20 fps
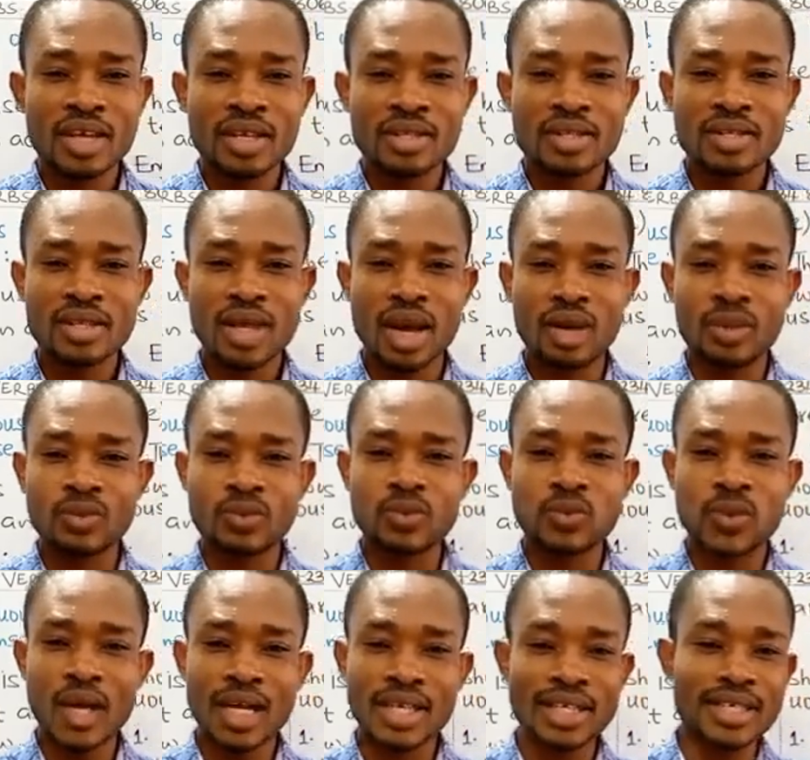So,
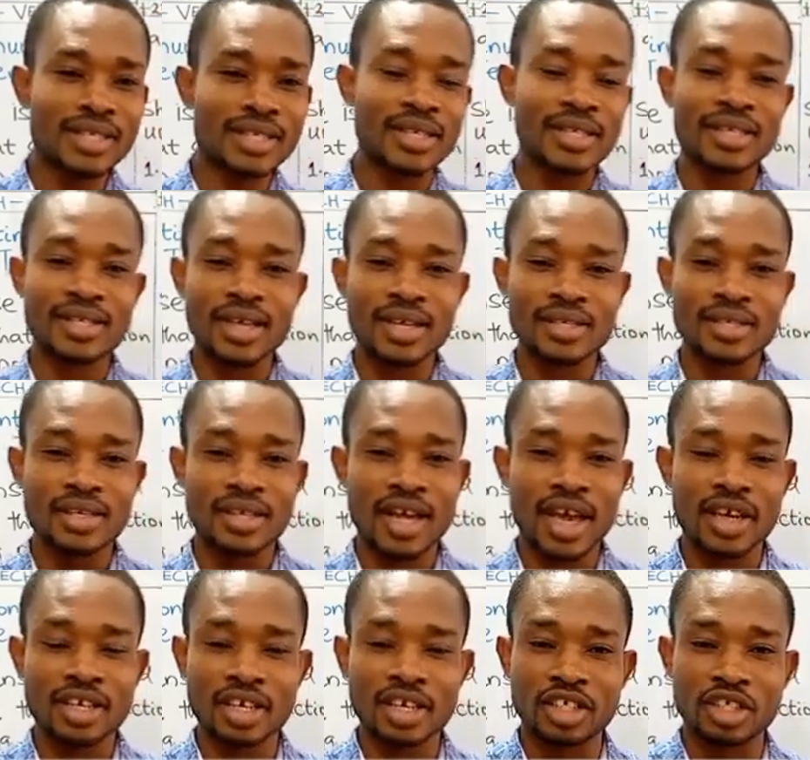what is this tense in
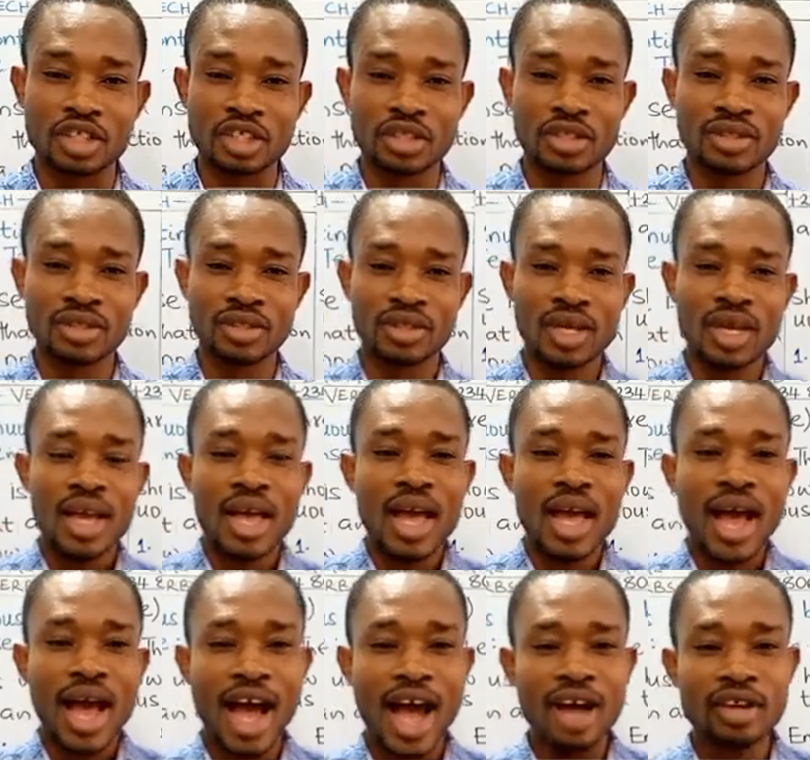English?
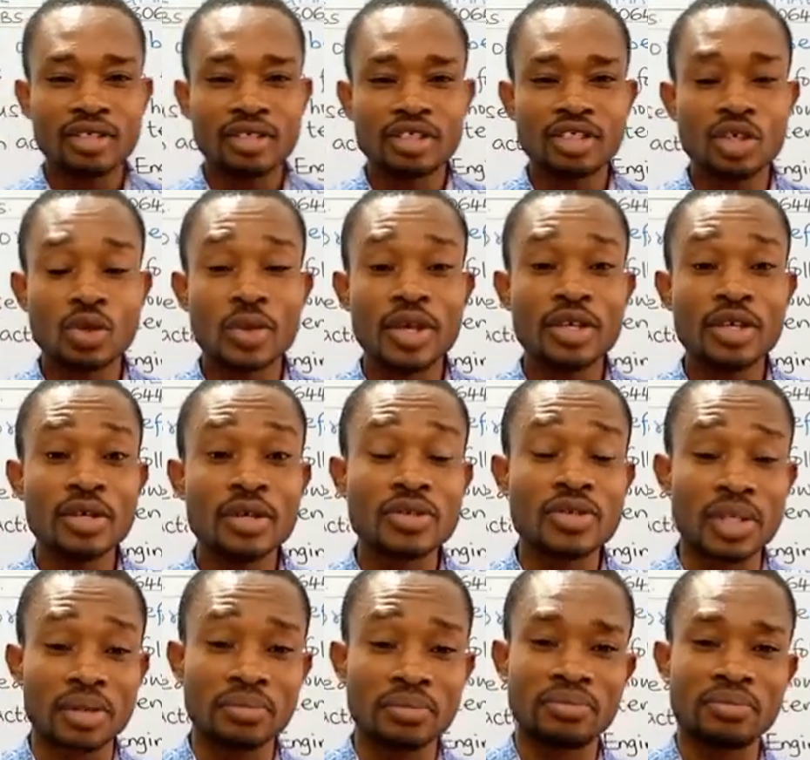How do we
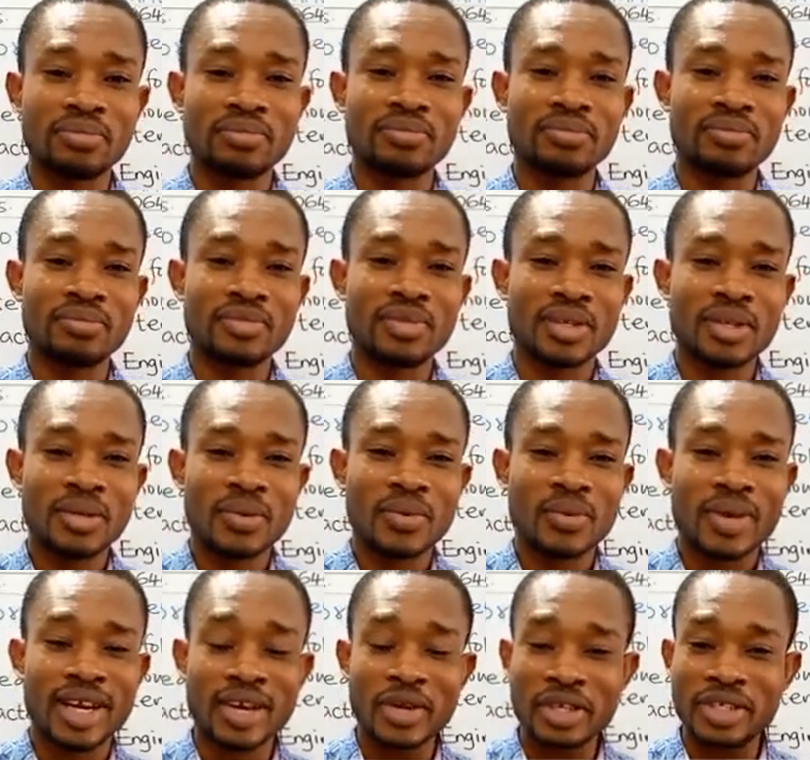use them?
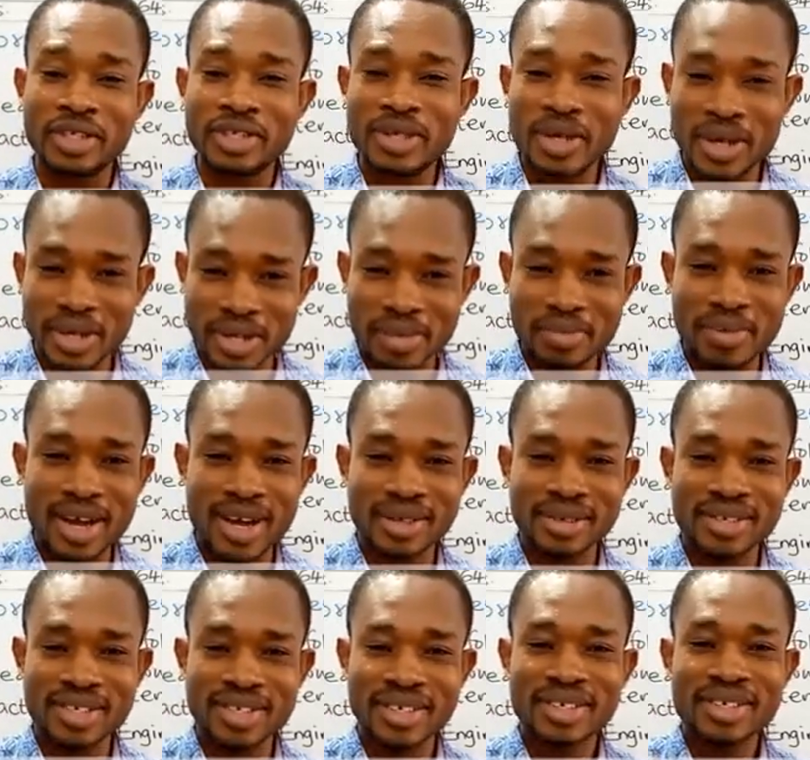We're going to talk
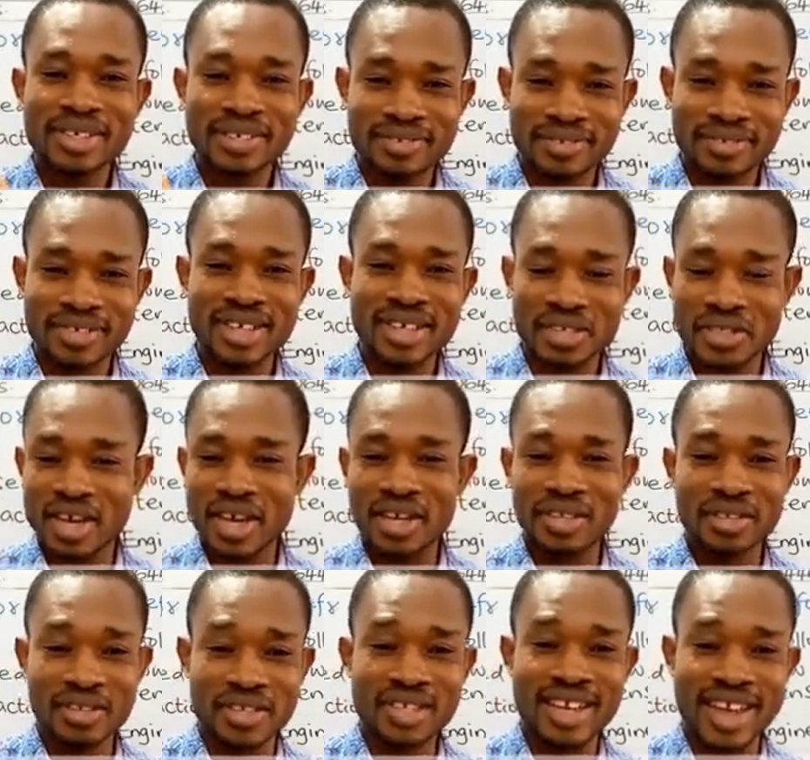about this
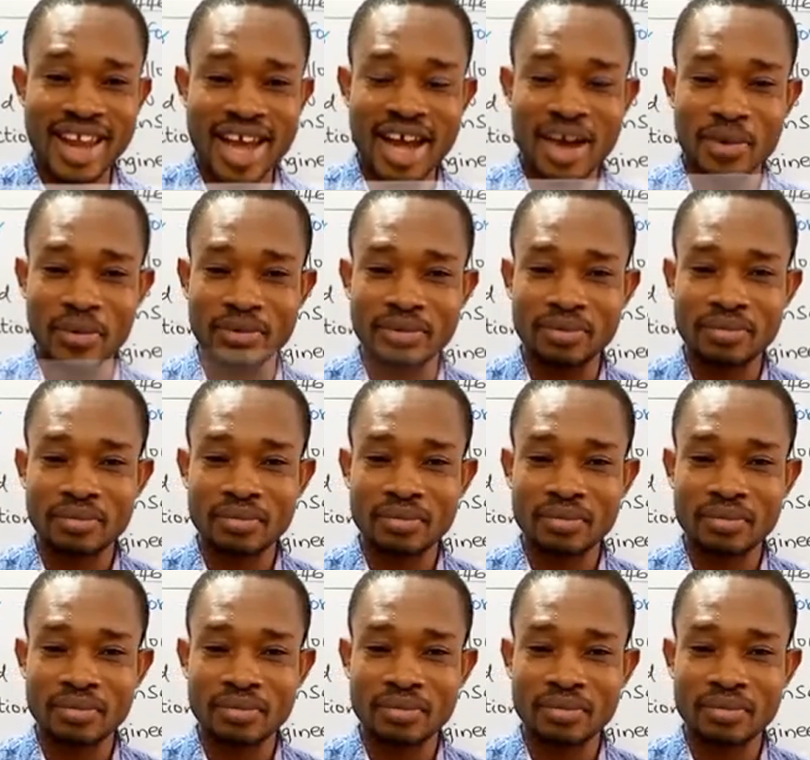tense now.